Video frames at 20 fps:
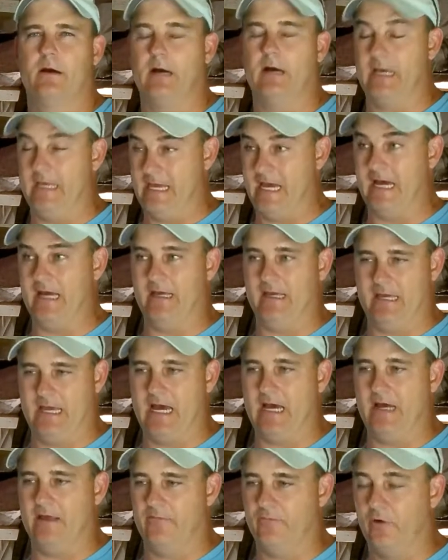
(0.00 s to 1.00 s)
Yeah.
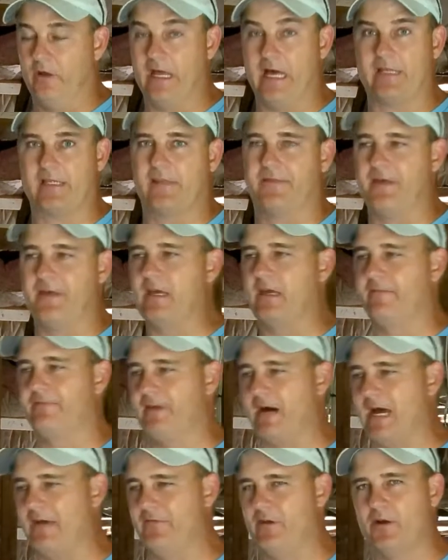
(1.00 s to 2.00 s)
Well, that's the thing. In
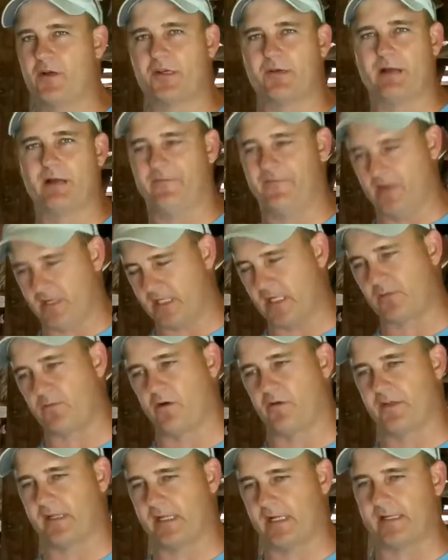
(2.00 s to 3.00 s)
5 years from now, if this is
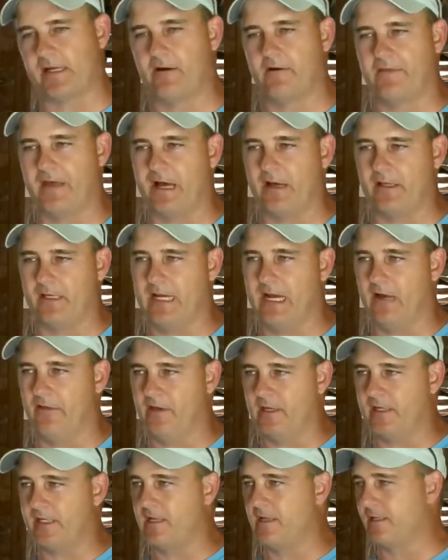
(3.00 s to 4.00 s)
worth $600,000 now,
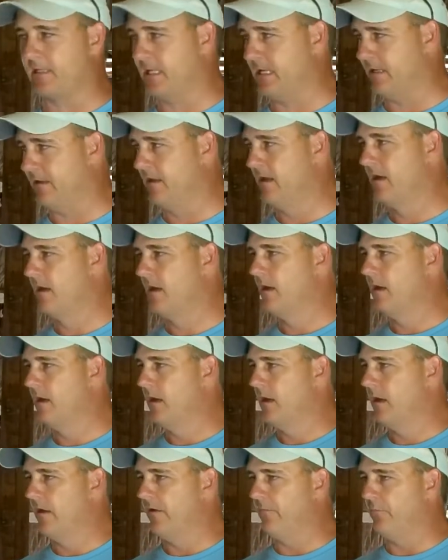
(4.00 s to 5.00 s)
this is in
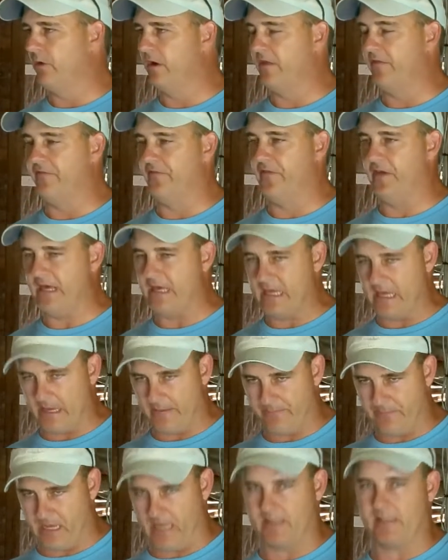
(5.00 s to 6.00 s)
one of the
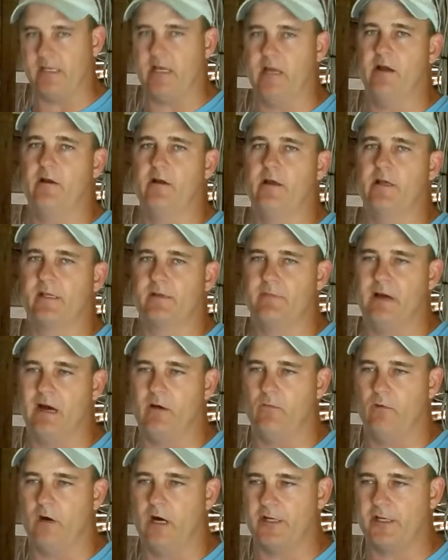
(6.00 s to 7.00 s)
best areas of
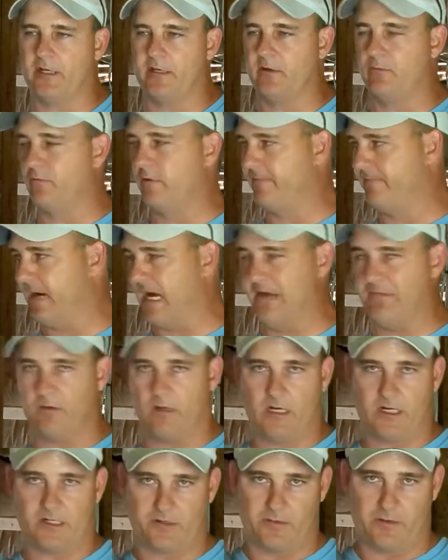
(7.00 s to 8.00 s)
Mount Washington. We're 5
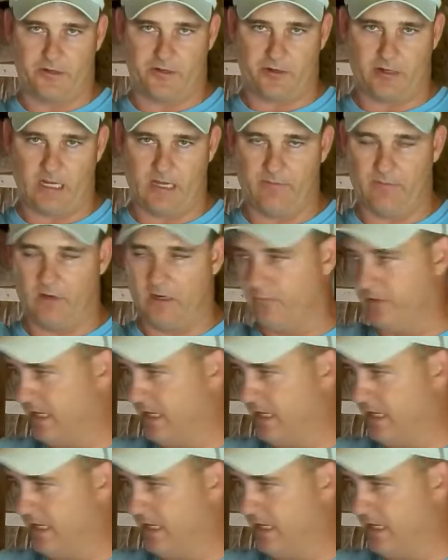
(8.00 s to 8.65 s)
blocks from the Trimont.